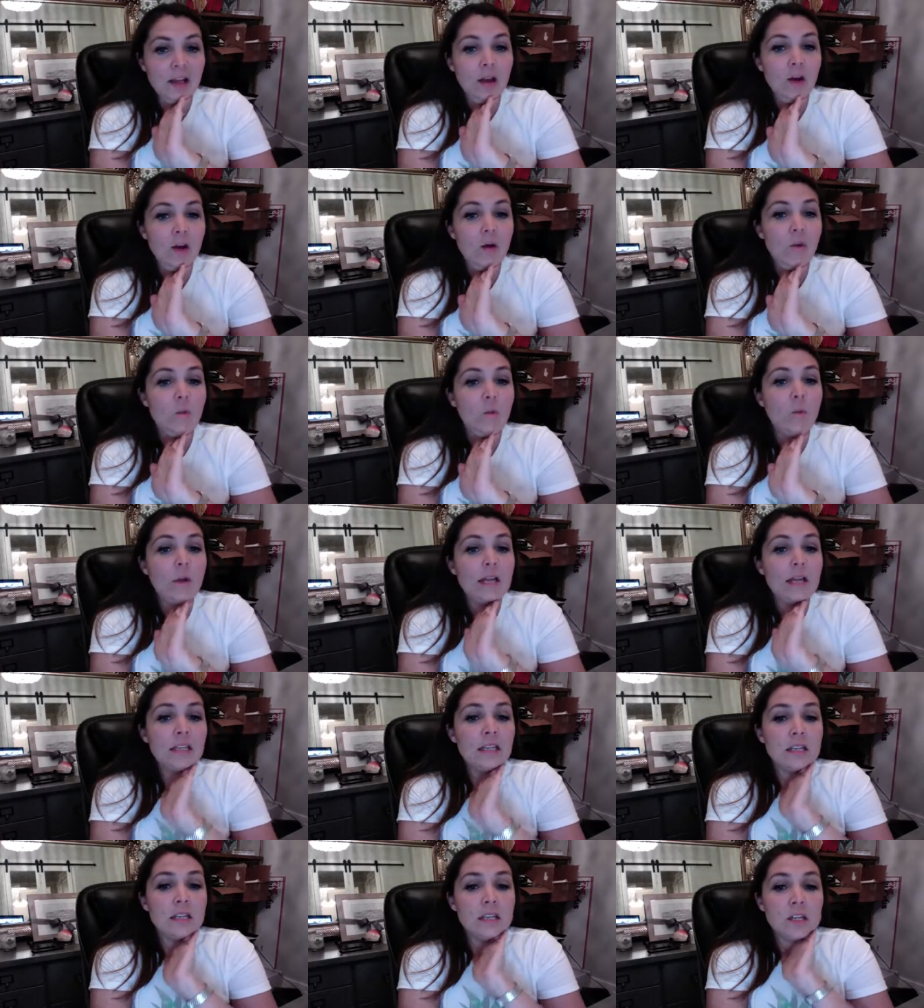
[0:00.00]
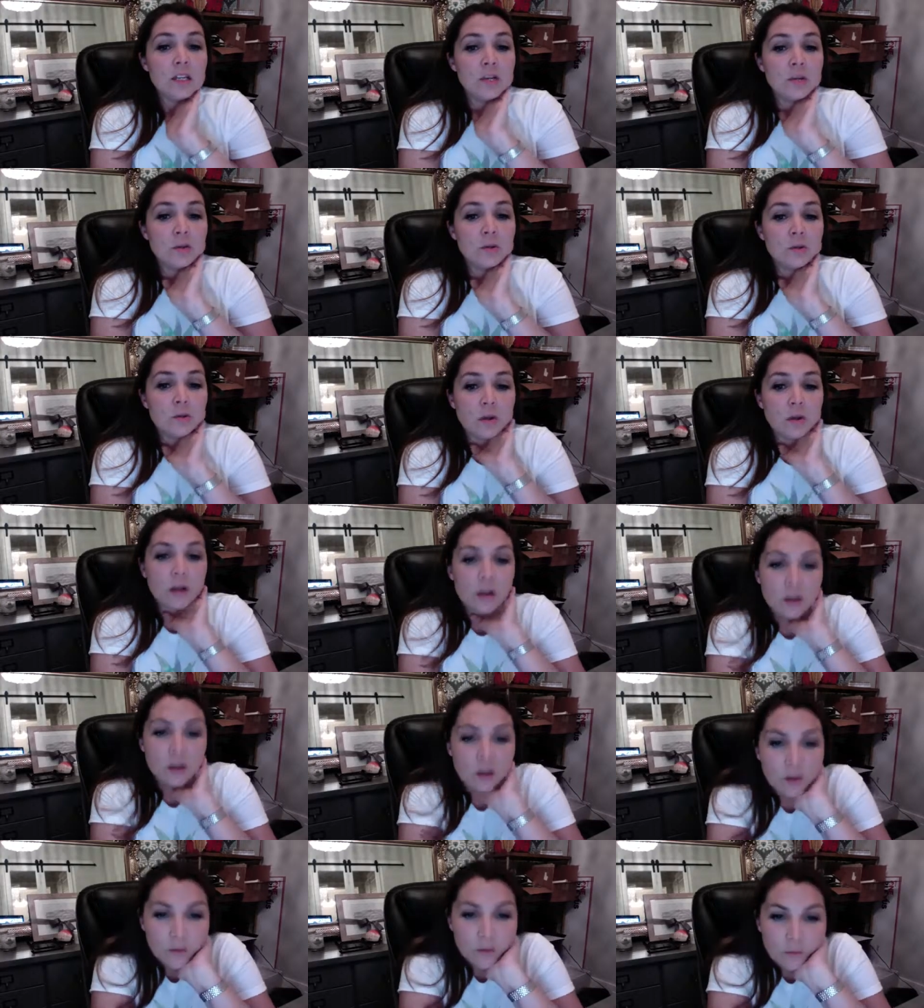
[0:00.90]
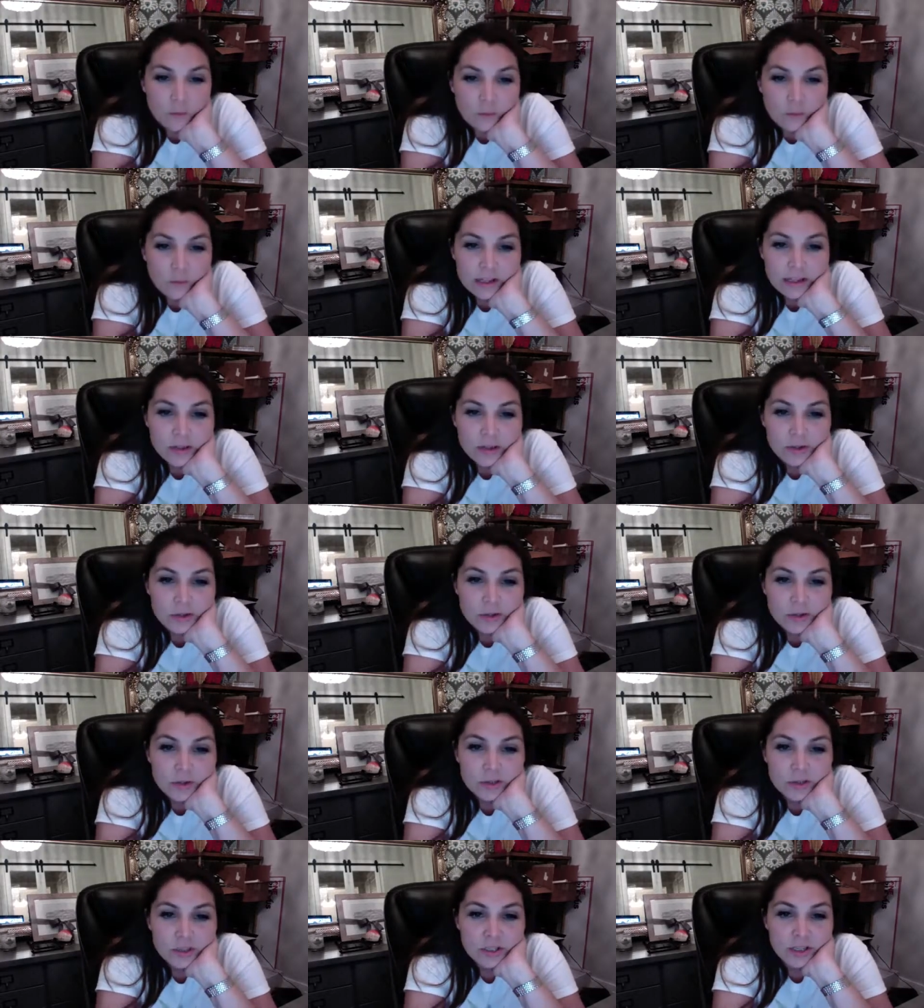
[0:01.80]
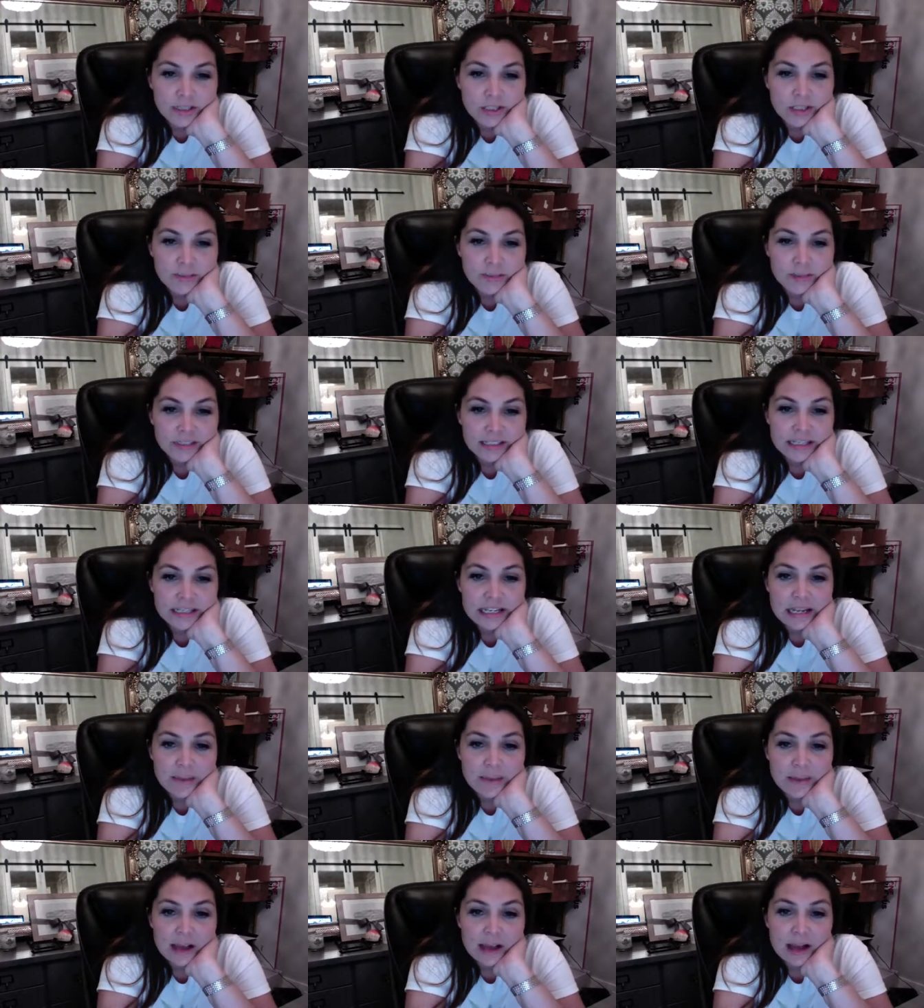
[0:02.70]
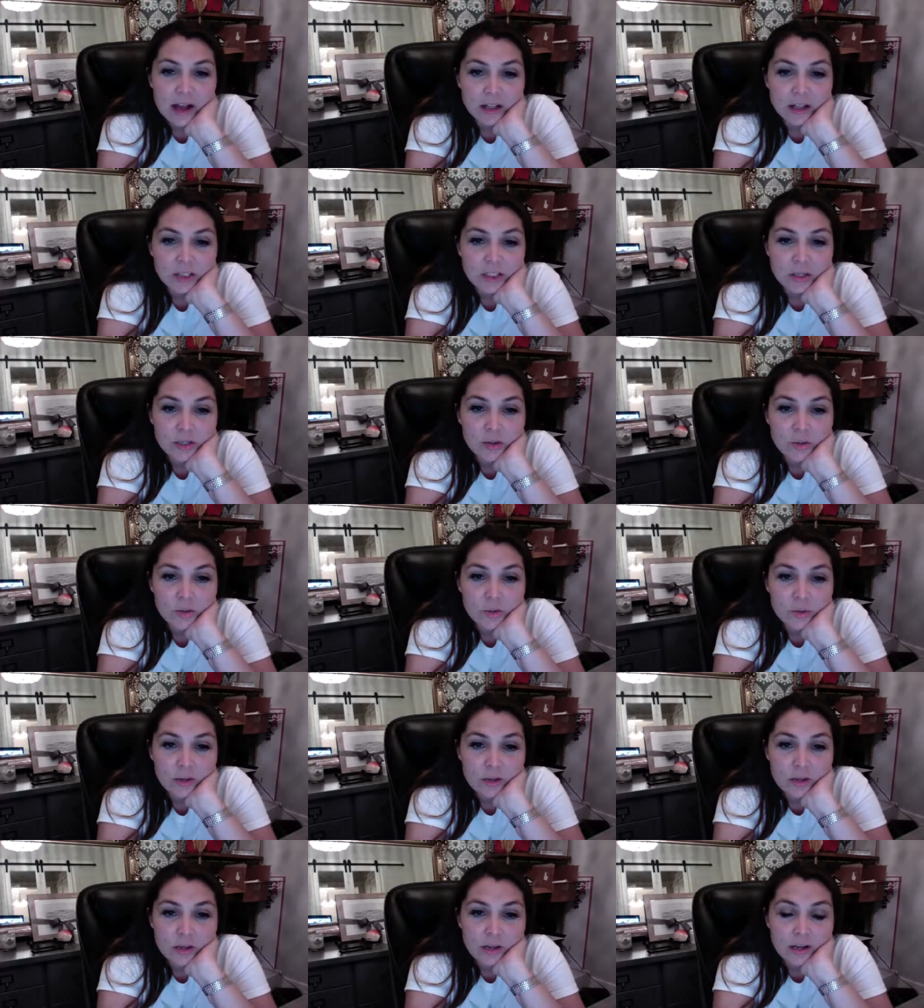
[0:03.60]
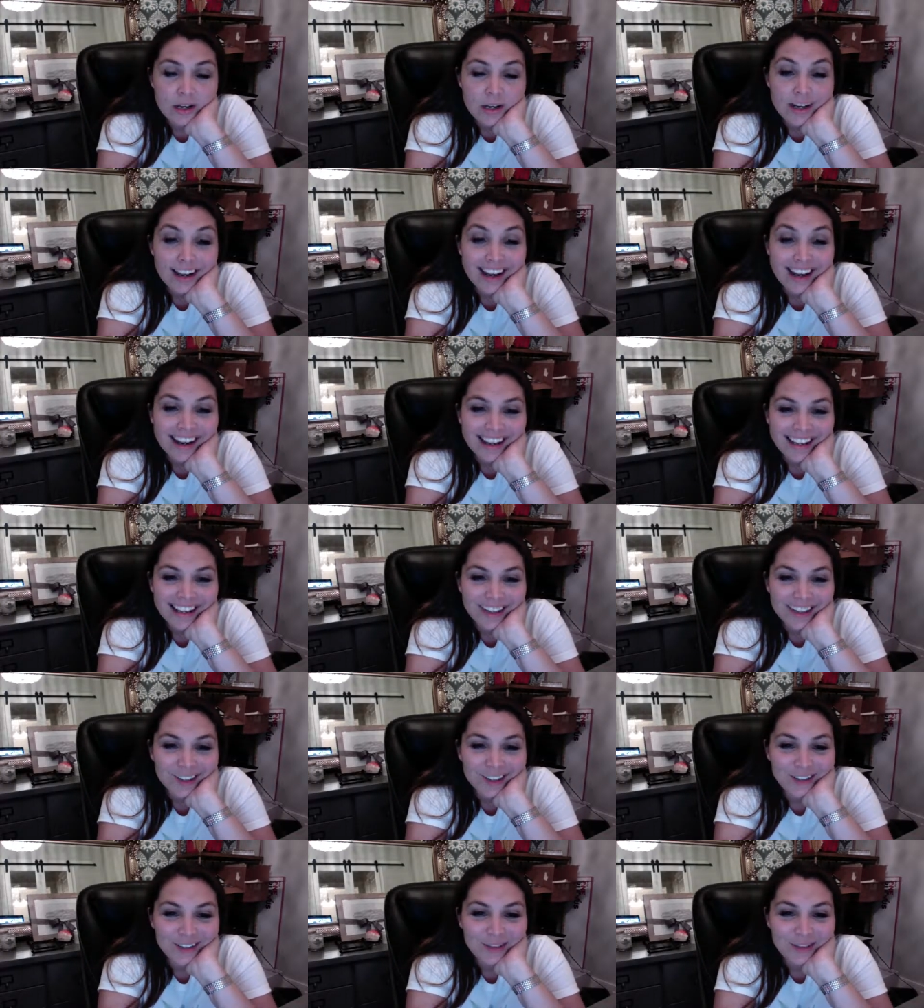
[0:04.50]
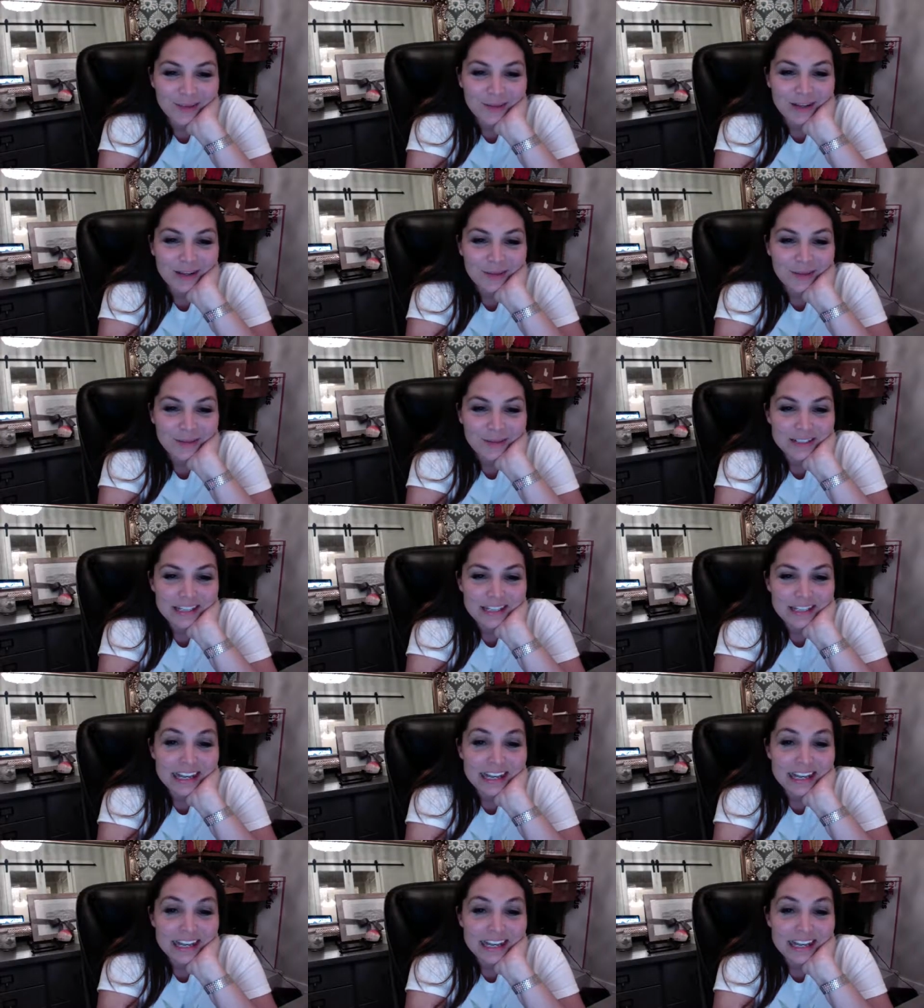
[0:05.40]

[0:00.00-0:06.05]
When you do start to build a team, how do you not get overwhelmed?